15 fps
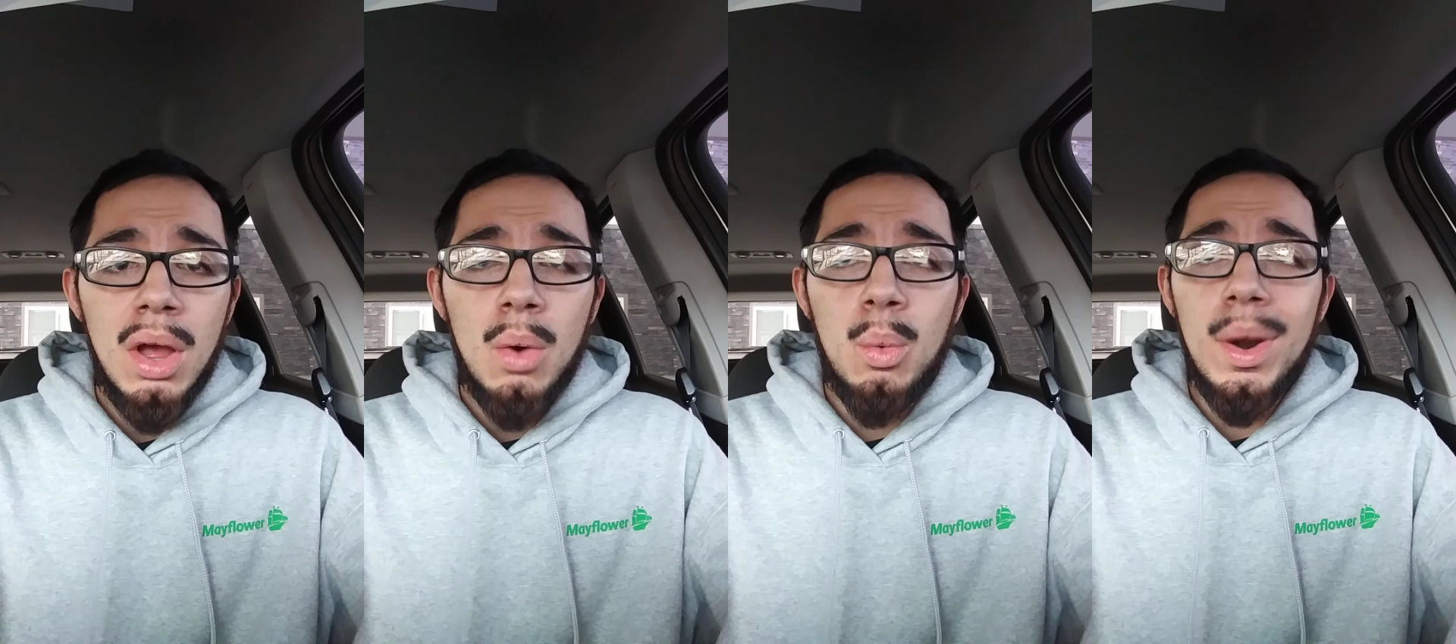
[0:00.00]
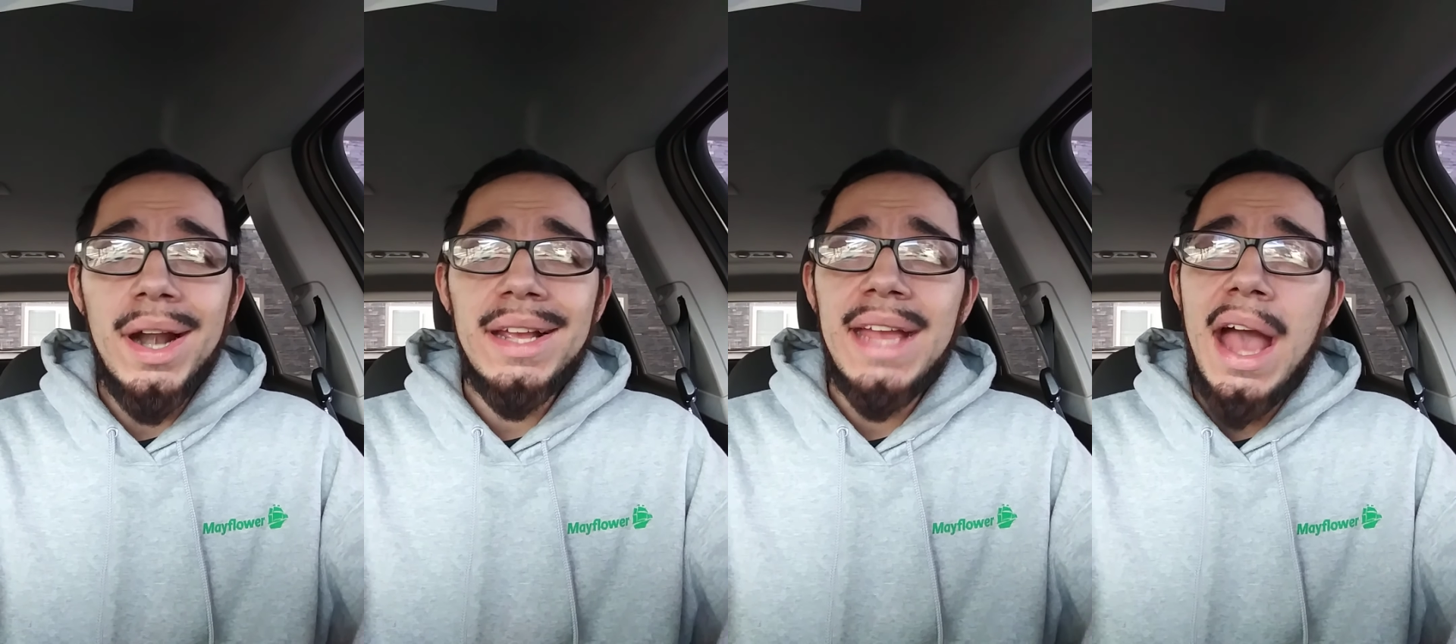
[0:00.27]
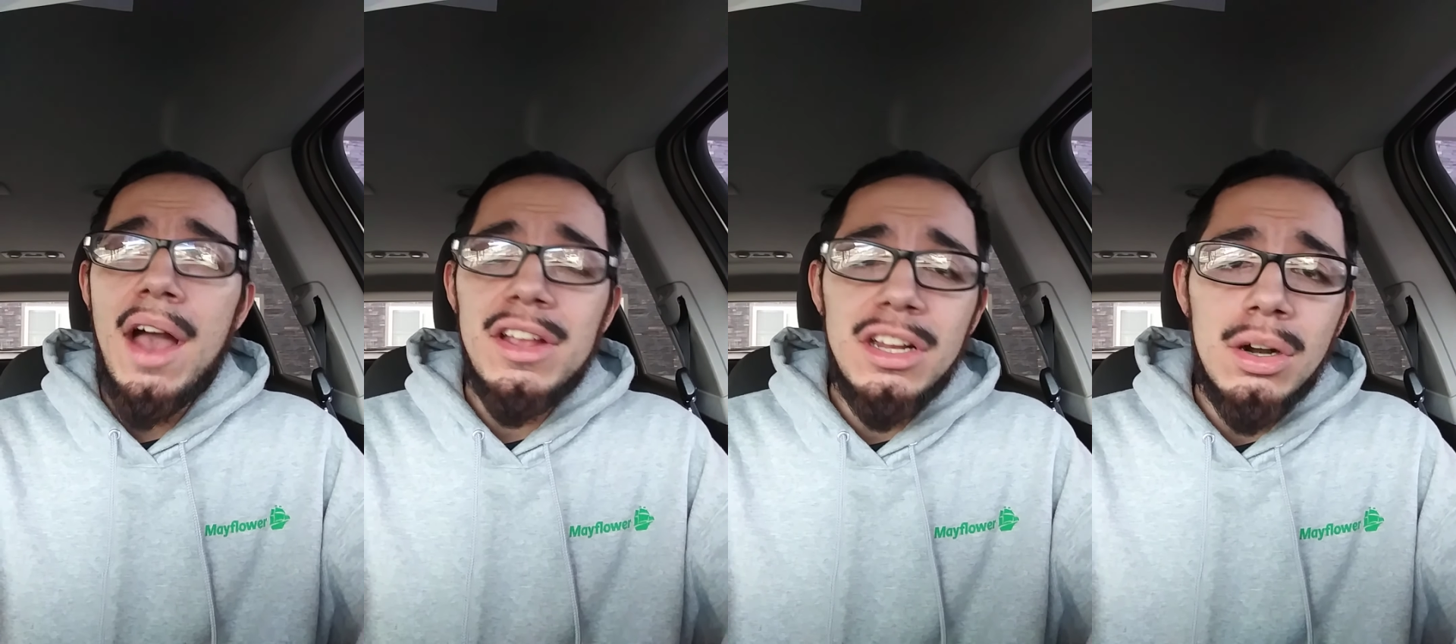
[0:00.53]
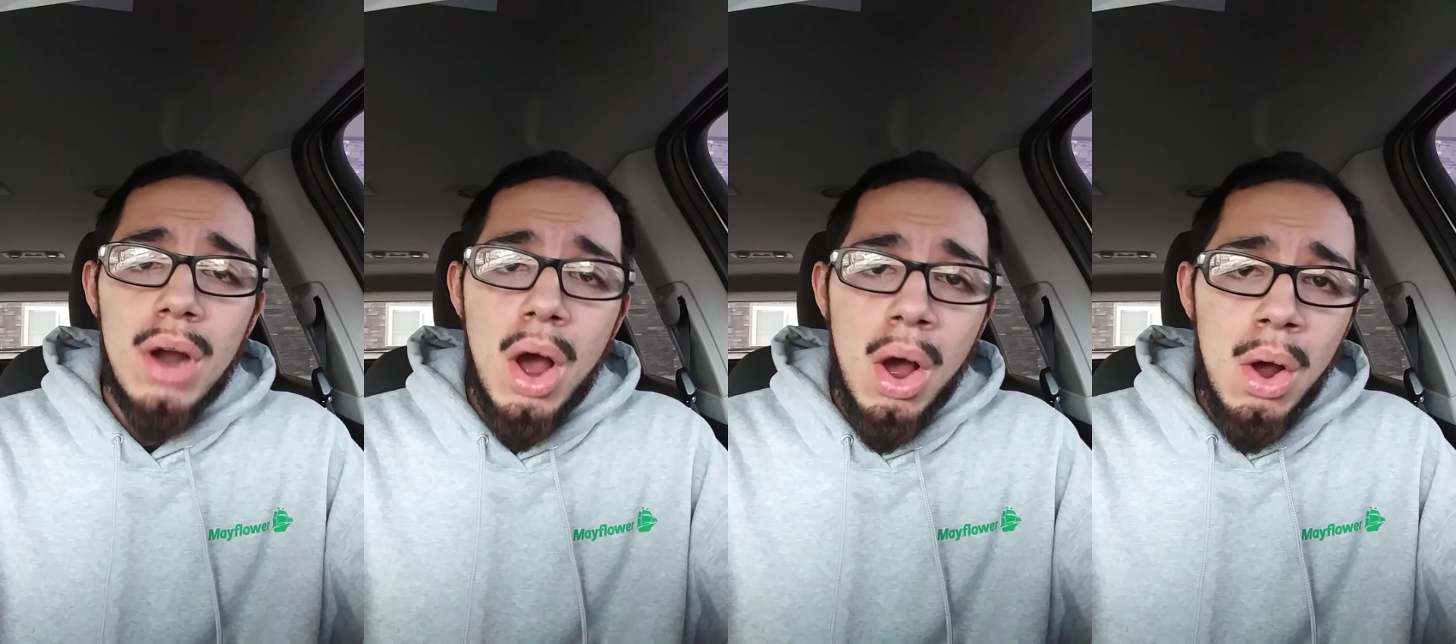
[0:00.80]
Work out
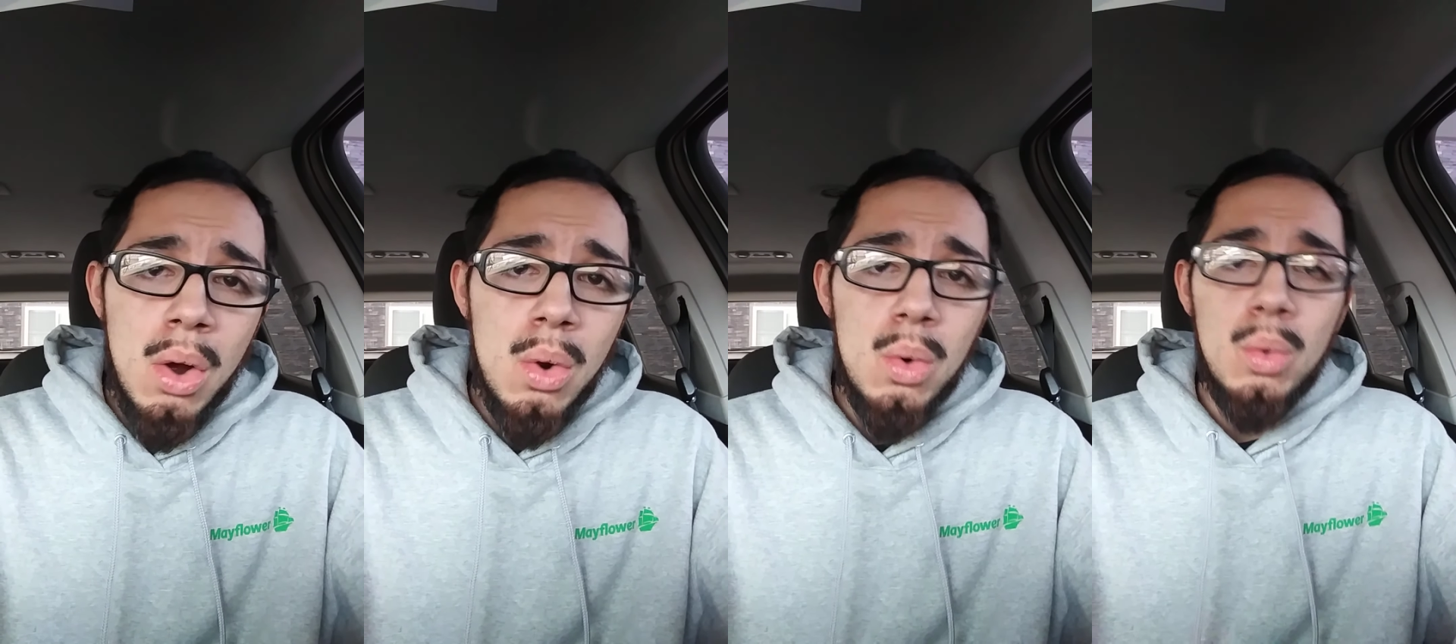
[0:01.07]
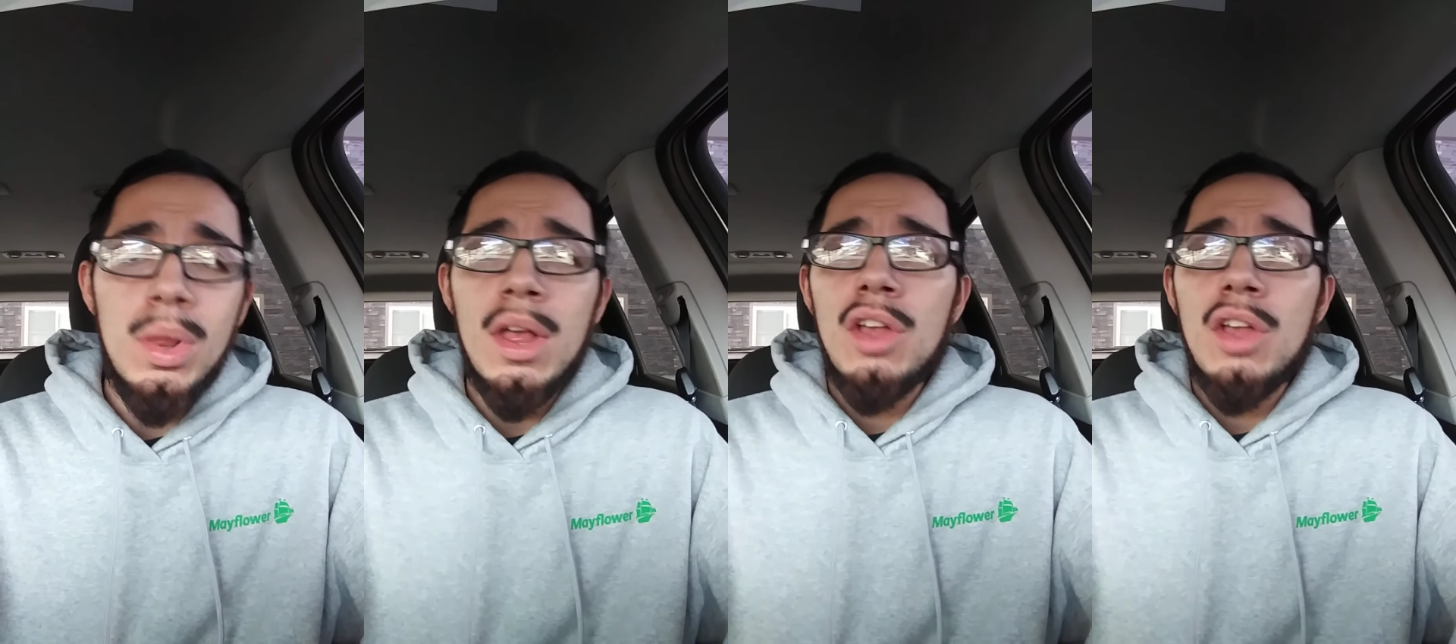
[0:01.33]
your own